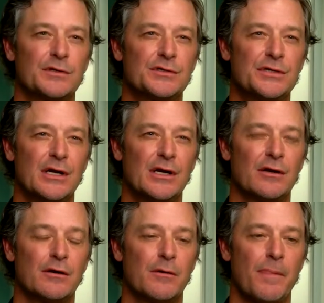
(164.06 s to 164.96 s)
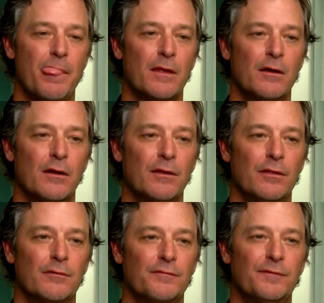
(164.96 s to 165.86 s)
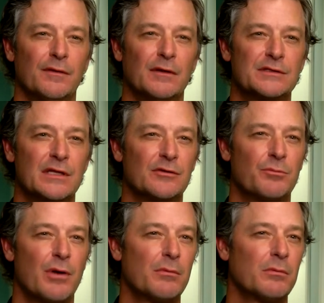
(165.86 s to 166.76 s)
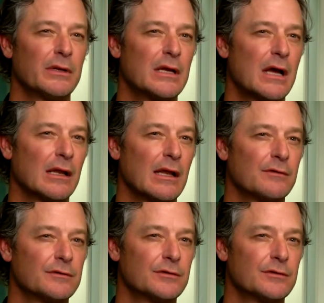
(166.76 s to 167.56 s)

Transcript: to share their feelings that they're probably not allowed